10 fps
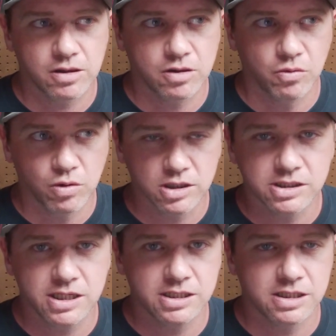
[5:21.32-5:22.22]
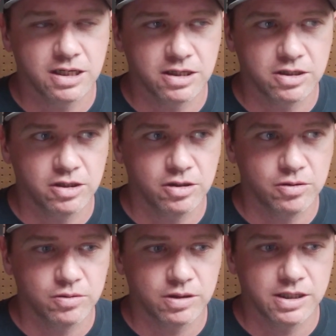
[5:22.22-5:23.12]
the worst he's gonna
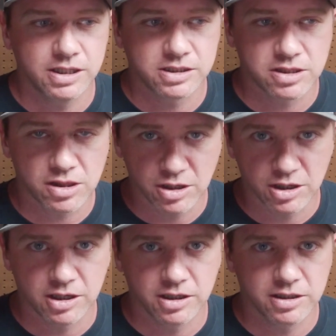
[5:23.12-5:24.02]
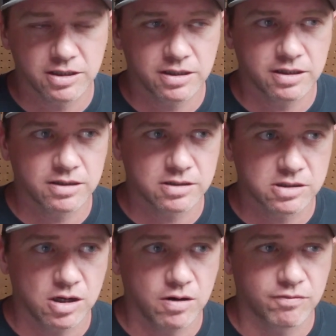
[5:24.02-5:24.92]
do is third.
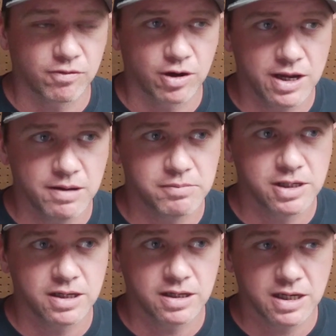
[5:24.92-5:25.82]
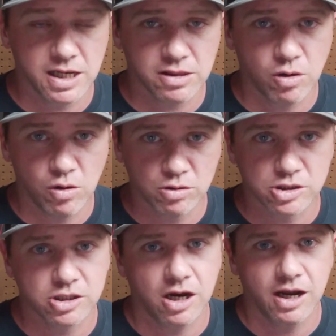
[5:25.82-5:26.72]
So for him to get the whole
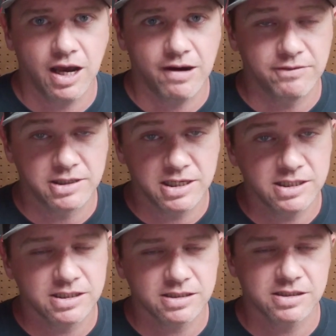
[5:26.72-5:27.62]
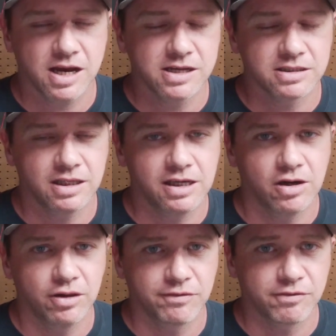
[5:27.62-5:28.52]
shot, have a decent sized lead
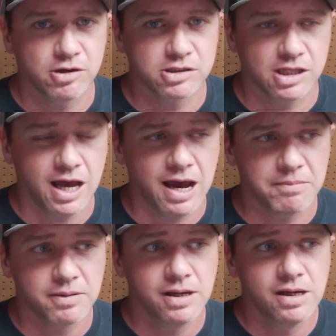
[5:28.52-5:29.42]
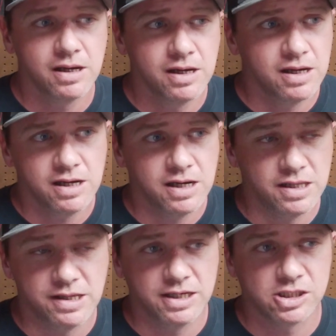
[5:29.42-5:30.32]
on the first lap,
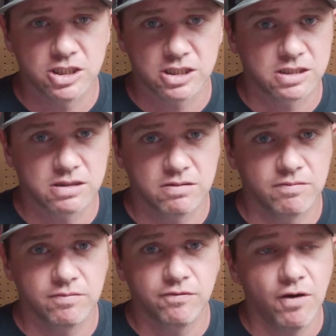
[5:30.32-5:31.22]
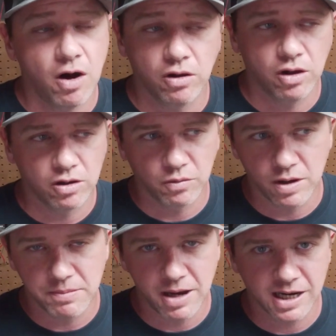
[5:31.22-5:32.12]
and then just fall all the
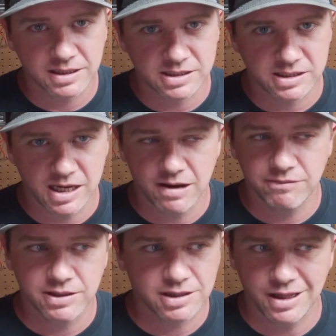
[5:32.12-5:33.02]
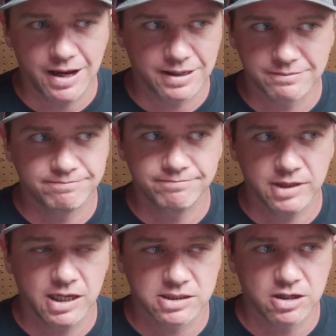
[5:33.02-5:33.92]
way back to seventh, like,
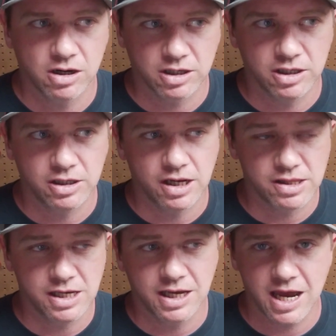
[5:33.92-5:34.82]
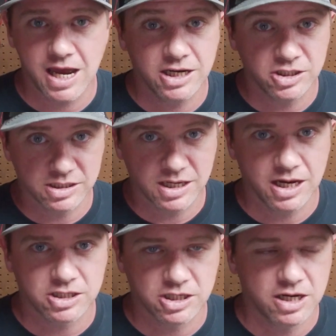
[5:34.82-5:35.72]
that's not good. I think age is
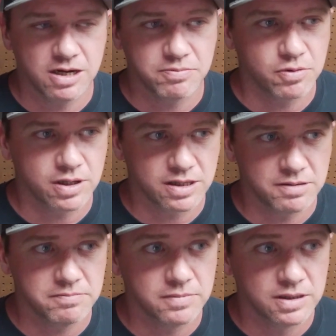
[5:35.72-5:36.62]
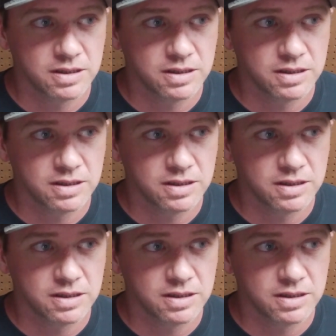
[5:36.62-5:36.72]
catching up with him,